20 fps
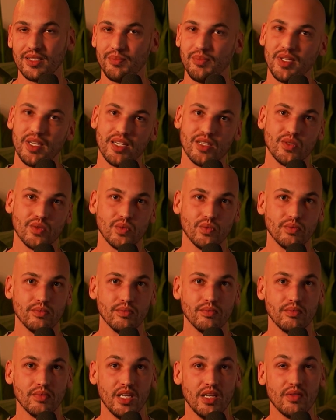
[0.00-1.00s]
Because
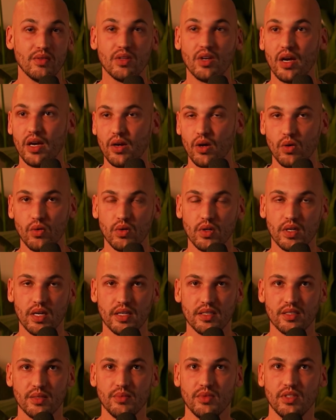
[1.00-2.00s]
even though I own a
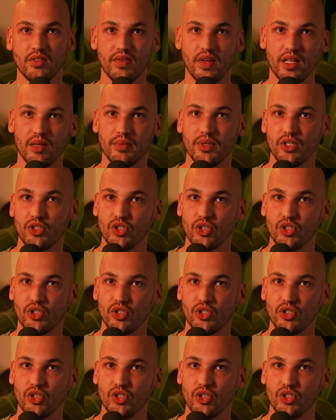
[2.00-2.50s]
custom development